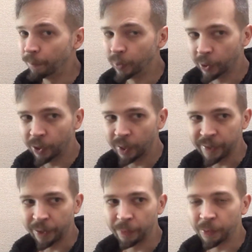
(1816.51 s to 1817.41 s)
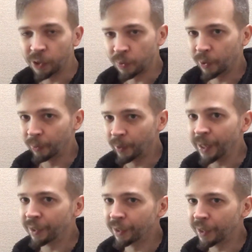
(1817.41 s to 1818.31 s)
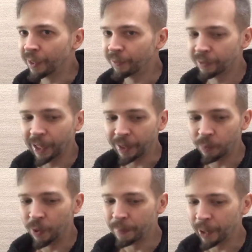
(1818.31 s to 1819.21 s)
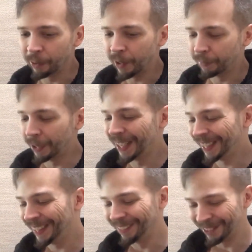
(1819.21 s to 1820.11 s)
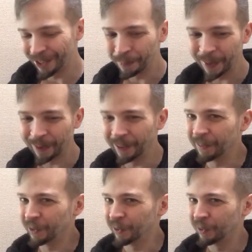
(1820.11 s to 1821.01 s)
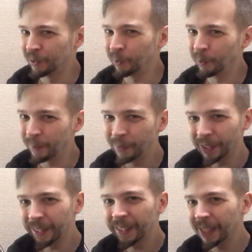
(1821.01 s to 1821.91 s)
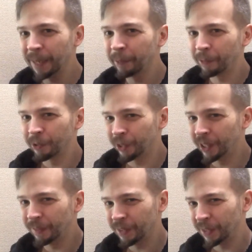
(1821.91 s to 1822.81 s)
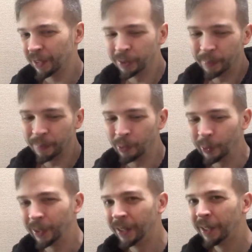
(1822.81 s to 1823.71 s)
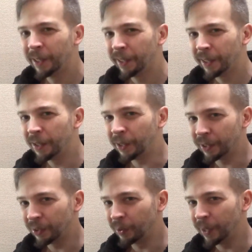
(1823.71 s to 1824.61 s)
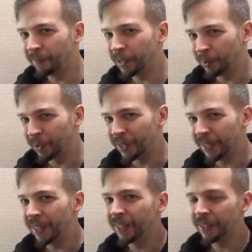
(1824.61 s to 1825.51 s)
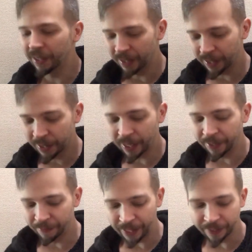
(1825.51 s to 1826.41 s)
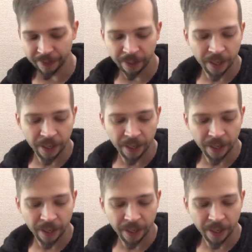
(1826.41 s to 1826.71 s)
book. Also, if you just want to read the like one paragraph or two paragraphs story, but the comic version gives it a little bit more. You get to visually see it. It's kind of nice.